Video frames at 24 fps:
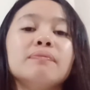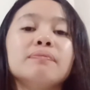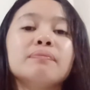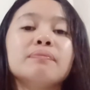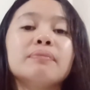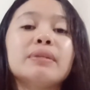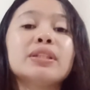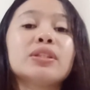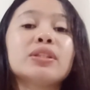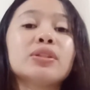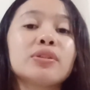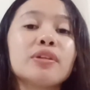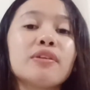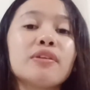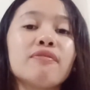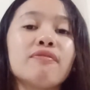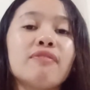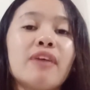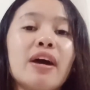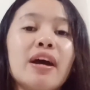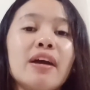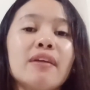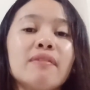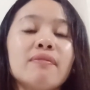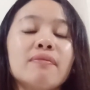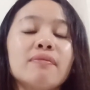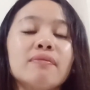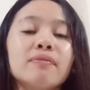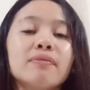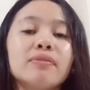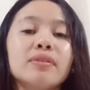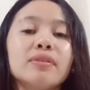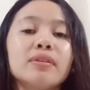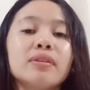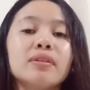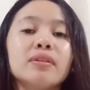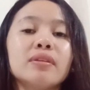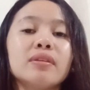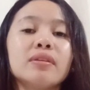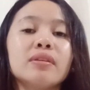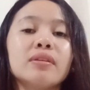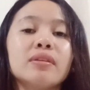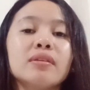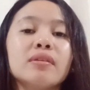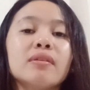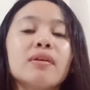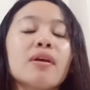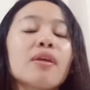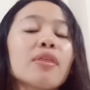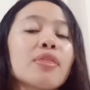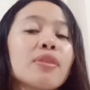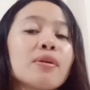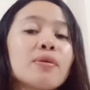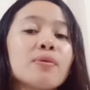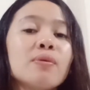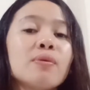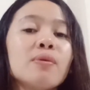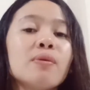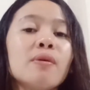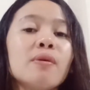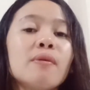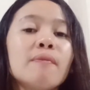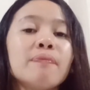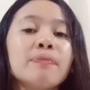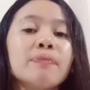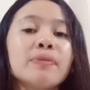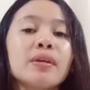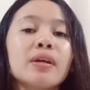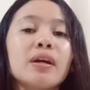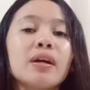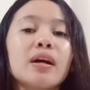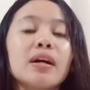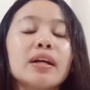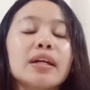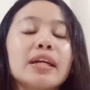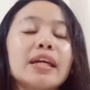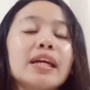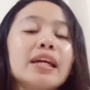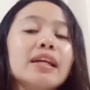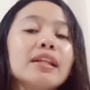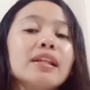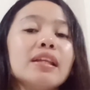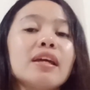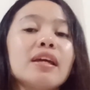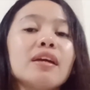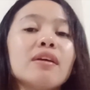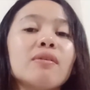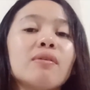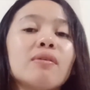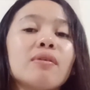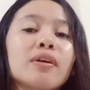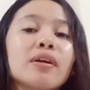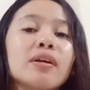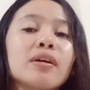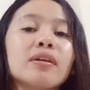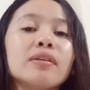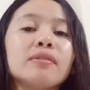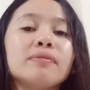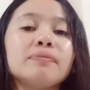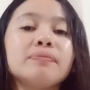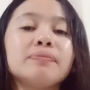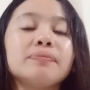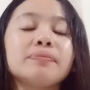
must survive through killing or